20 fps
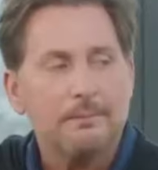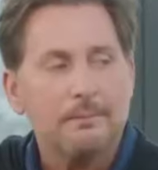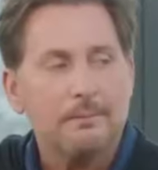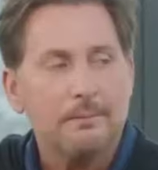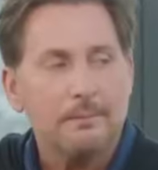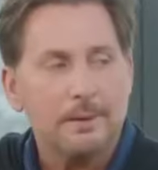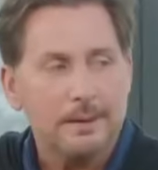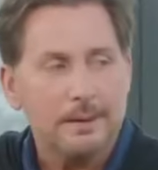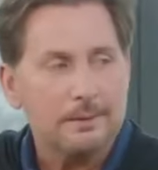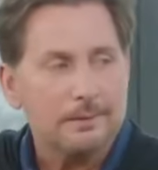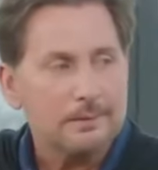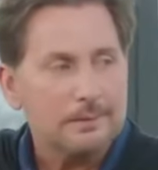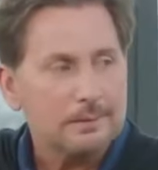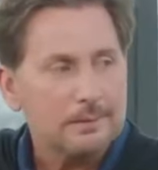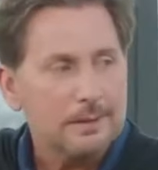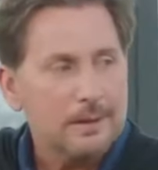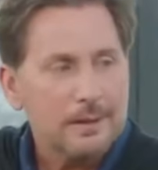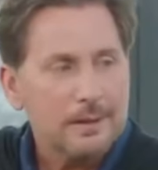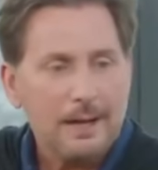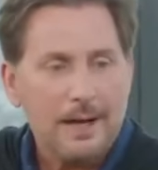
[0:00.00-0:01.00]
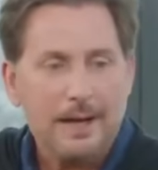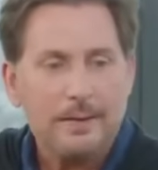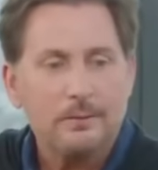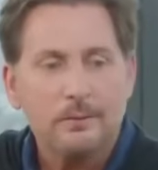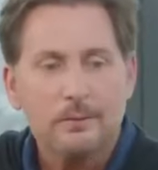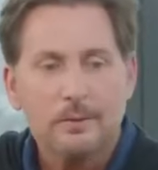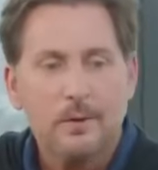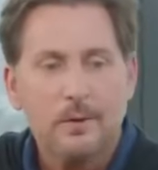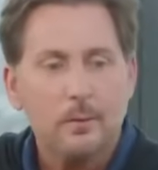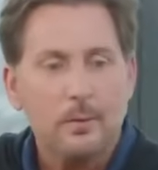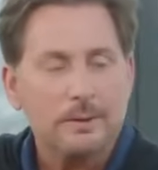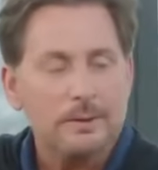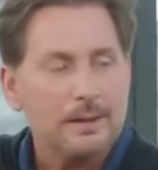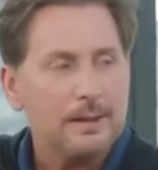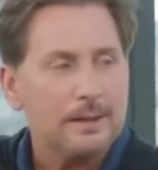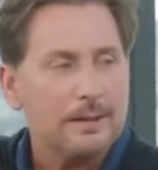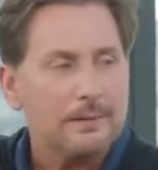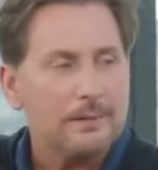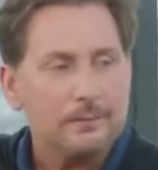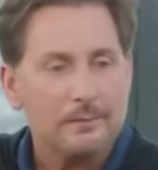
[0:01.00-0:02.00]
ability to evolve
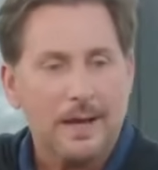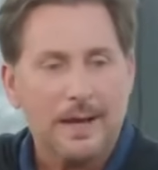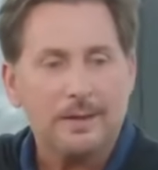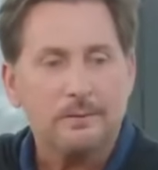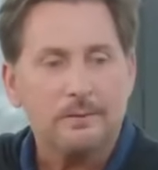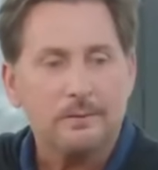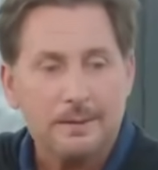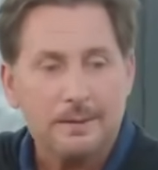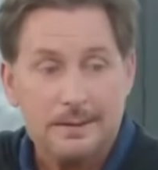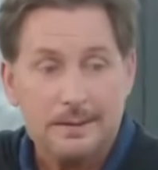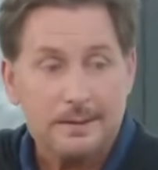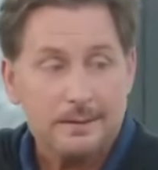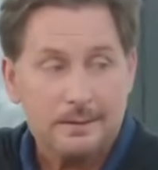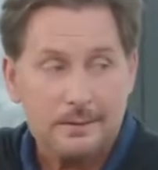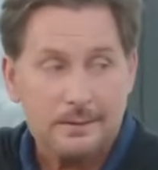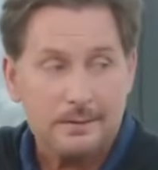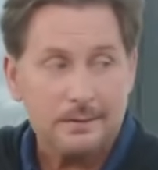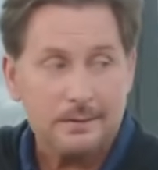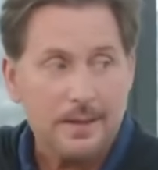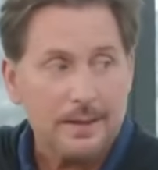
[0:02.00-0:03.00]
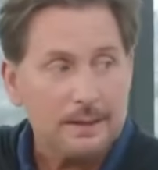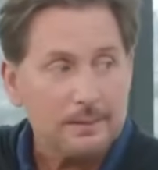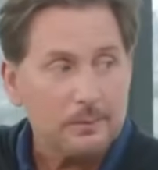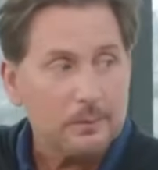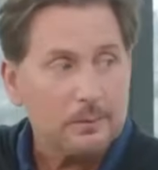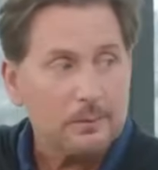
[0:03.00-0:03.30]
creatively over the decades.